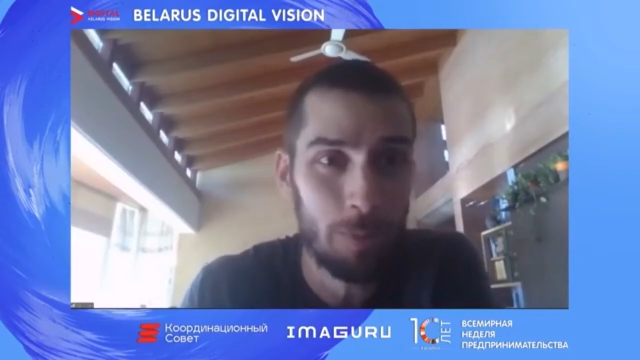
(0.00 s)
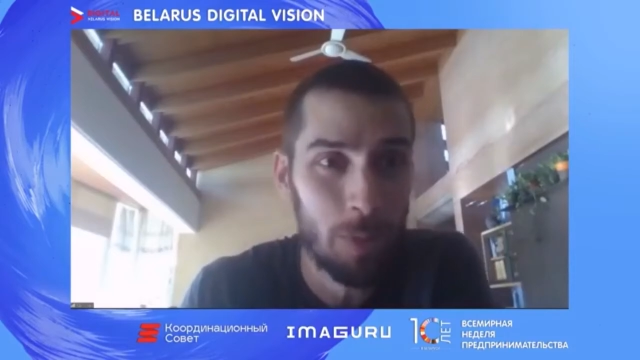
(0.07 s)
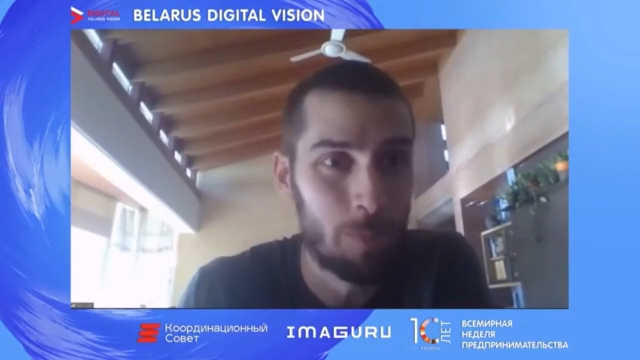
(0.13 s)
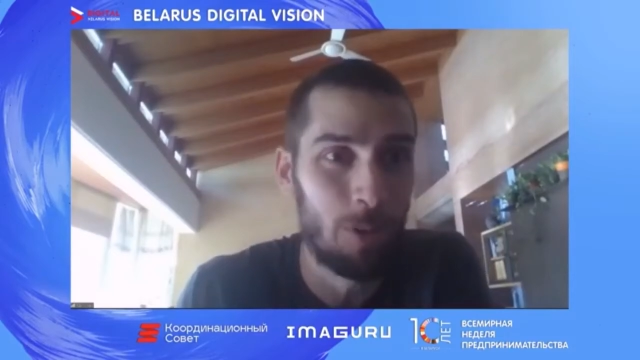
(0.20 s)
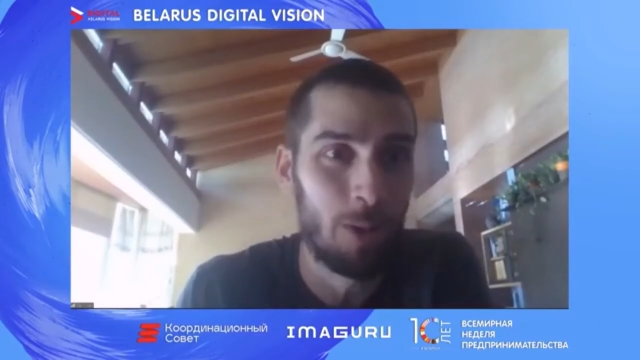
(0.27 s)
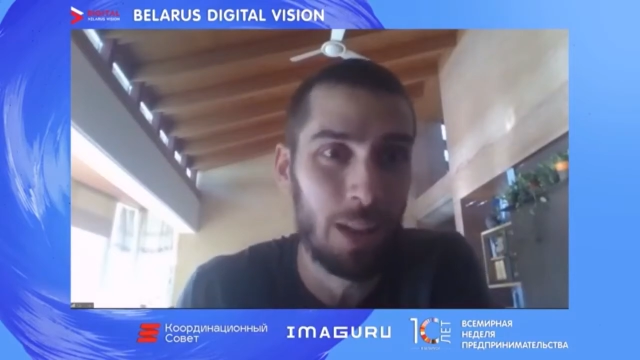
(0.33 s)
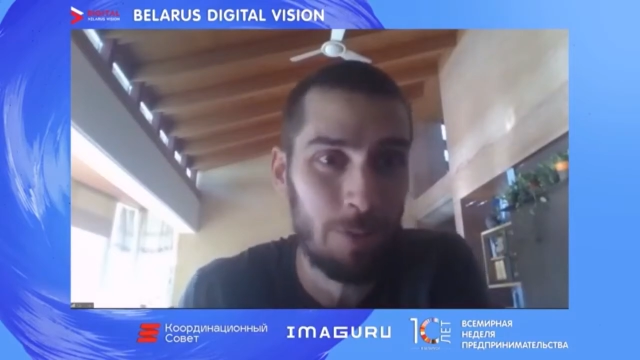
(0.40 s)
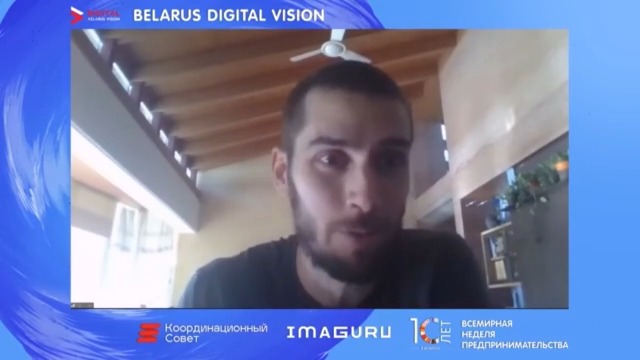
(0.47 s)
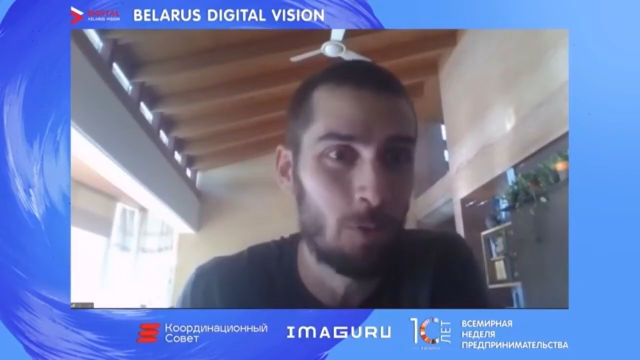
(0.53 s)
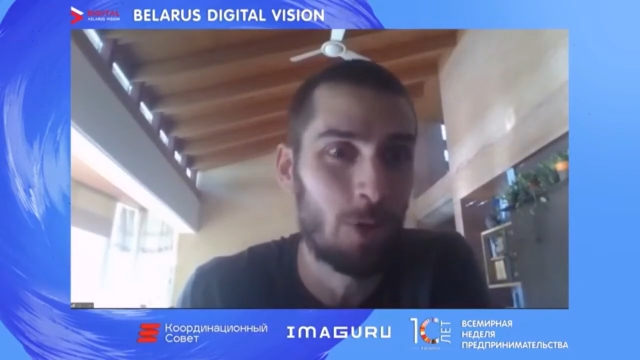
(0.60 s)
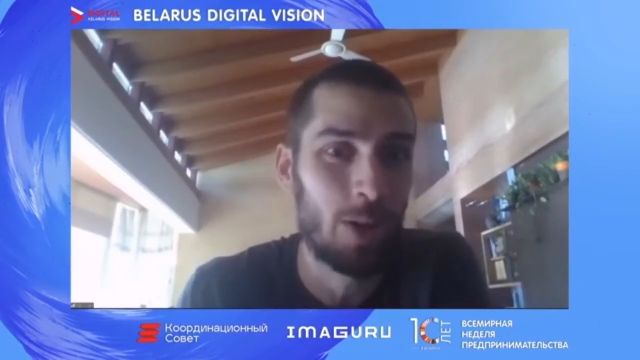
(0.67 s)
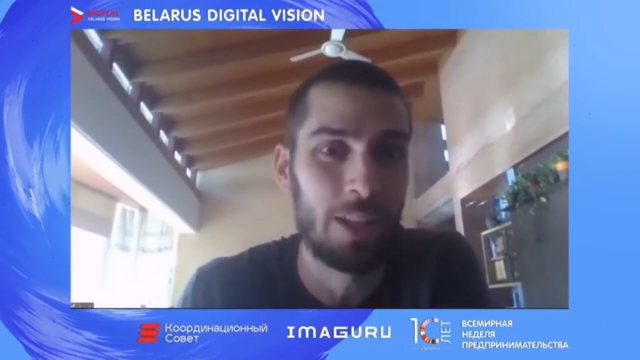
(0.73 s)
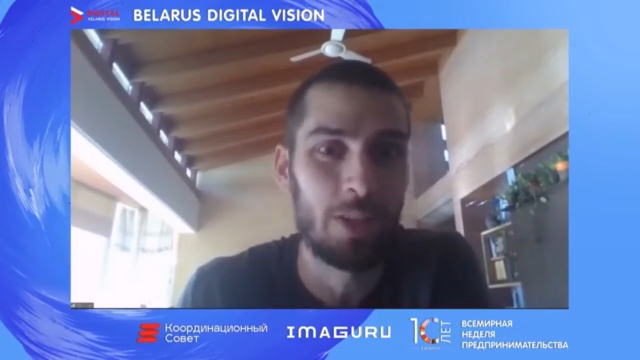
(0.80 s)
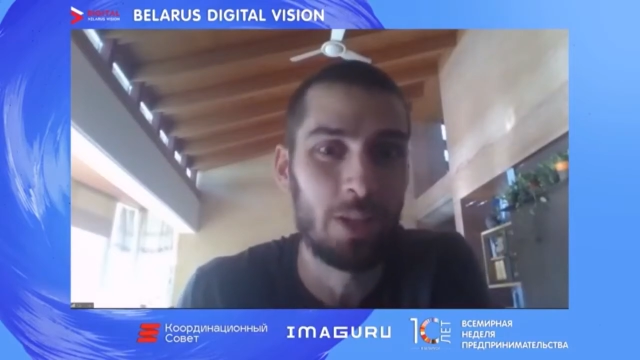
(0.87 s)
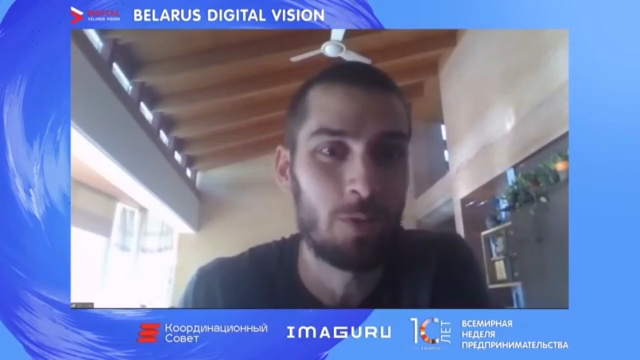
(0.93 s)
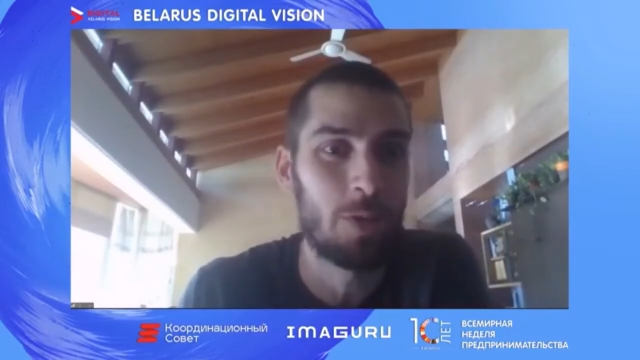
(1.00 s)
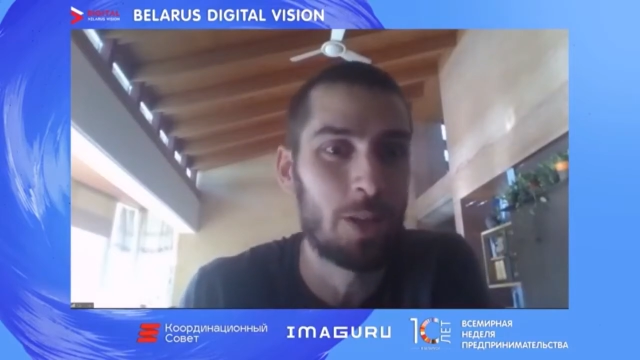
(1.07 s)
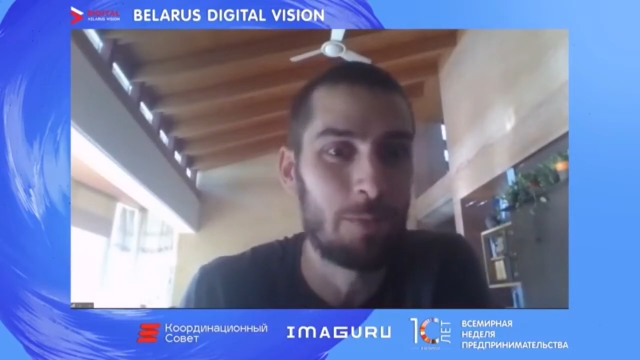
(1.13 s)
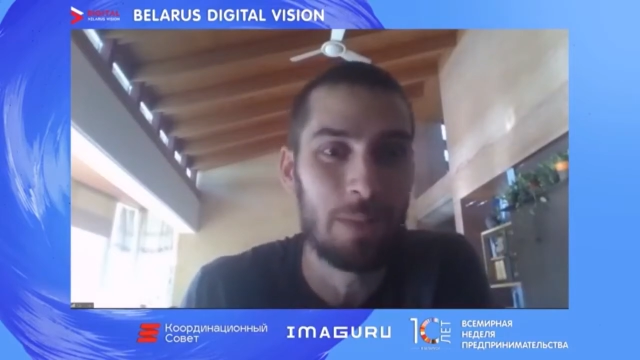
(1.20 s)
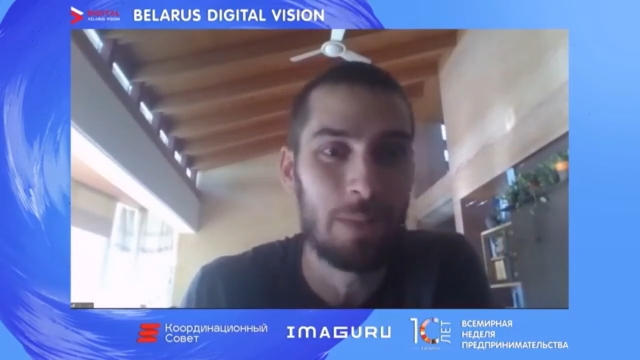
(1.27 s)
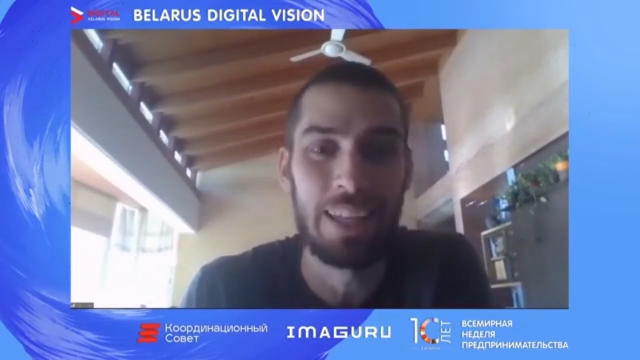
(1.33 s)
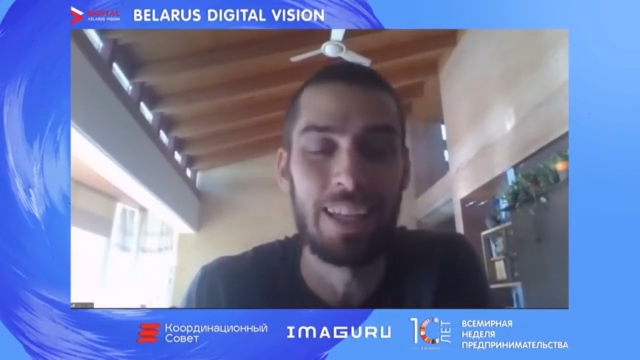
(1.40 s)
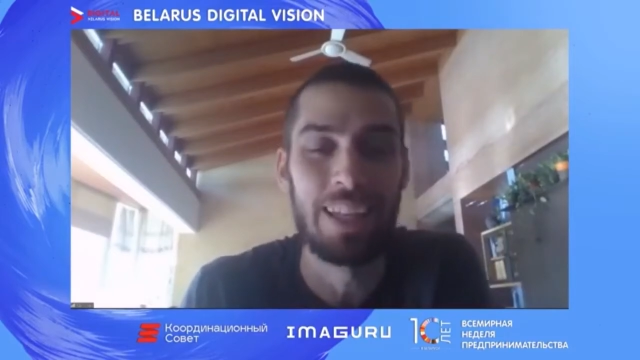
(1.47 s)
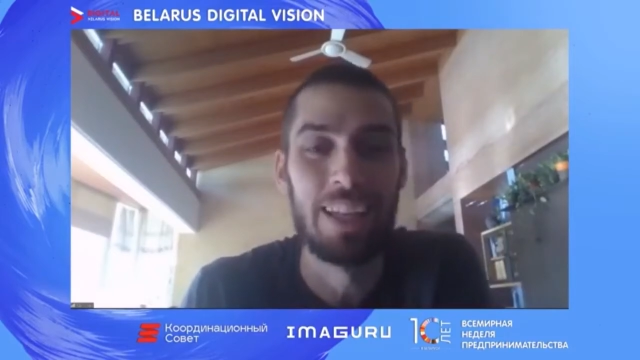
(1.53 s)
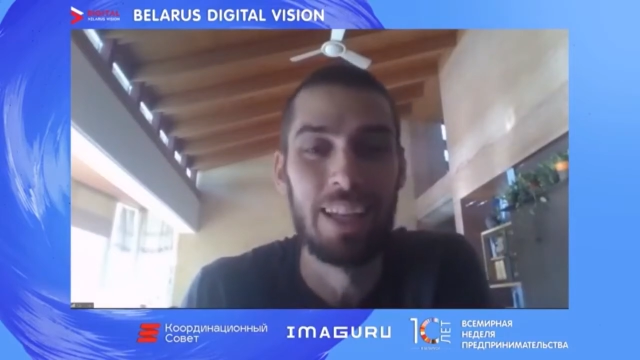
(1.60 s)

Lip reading: people, everyone, you and me,